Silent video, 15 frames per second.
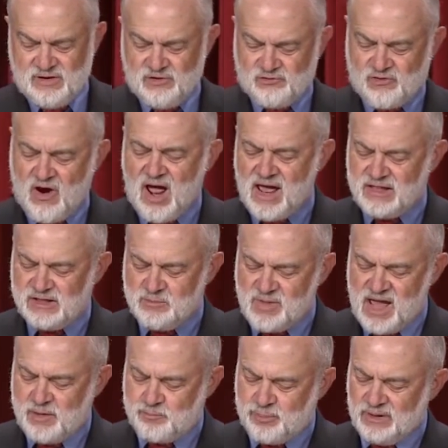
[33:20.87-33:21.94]
trying to
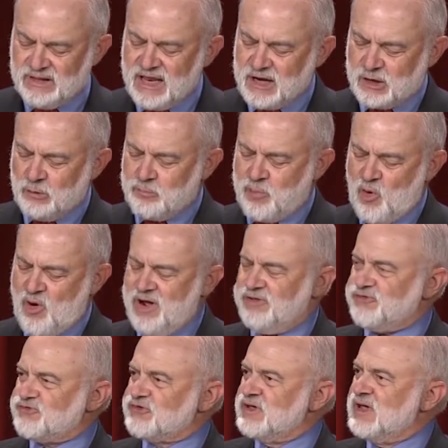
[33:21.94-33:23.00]
make political
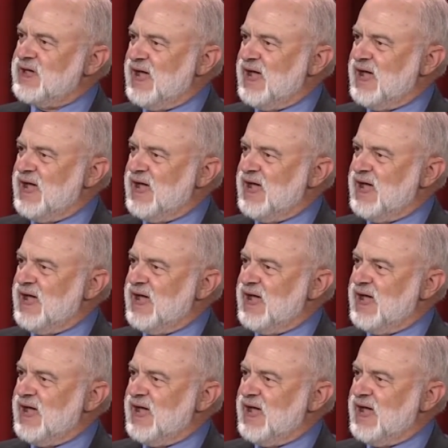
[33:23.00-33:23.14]
points,